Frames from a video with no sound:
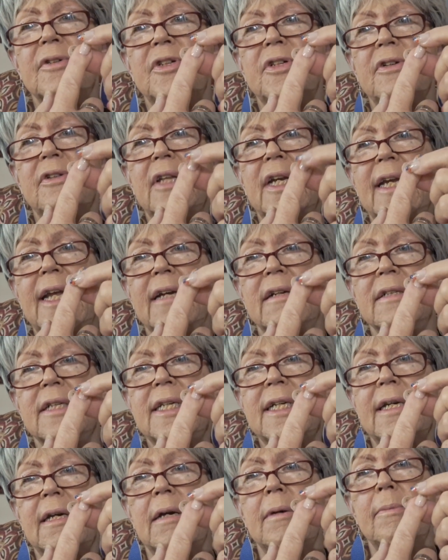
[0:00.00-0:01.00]
to the nail
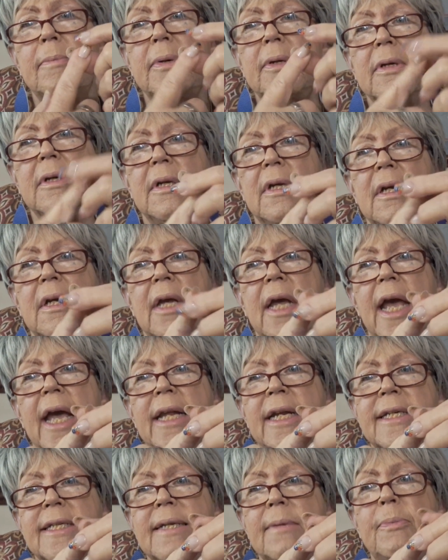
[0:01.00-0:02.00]
tip.
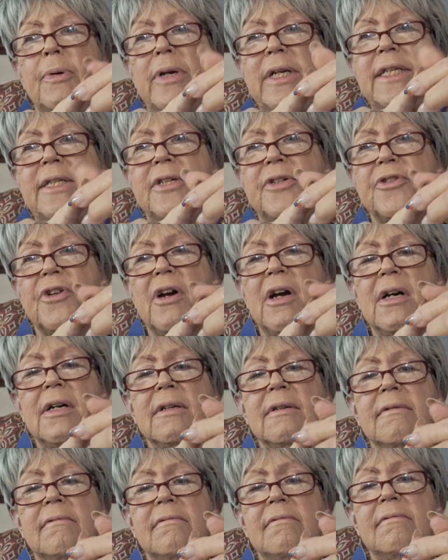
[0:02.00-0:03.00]
And it's a pretty
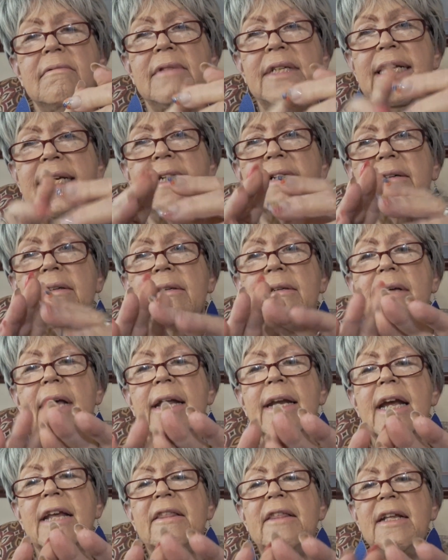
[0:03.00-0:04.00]
strong deal.
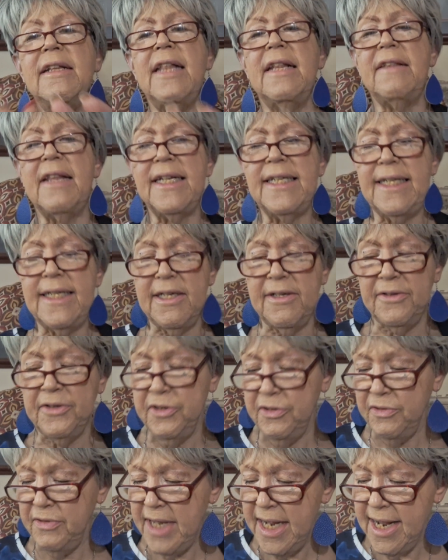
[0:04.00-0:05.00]
And I think that they still
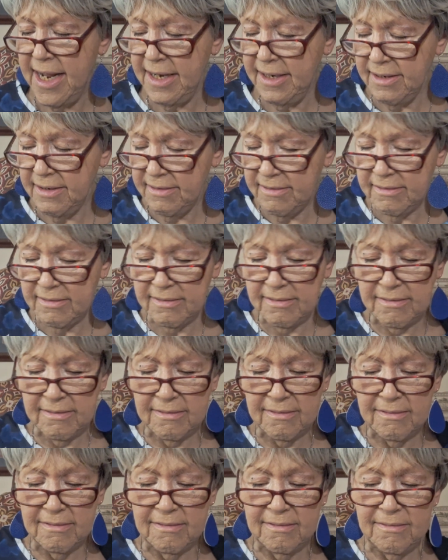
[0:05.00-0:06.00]
do that
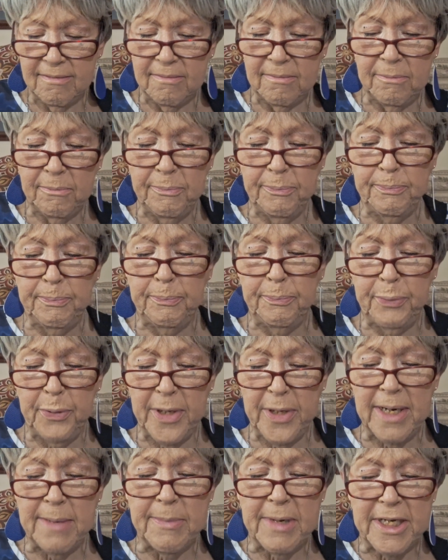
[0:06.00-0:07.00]

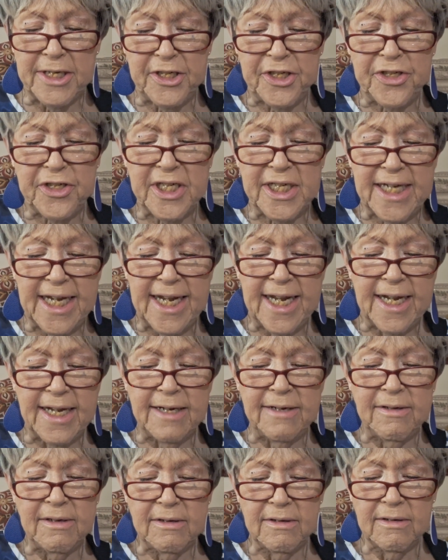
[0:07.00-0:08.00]
pretty much today.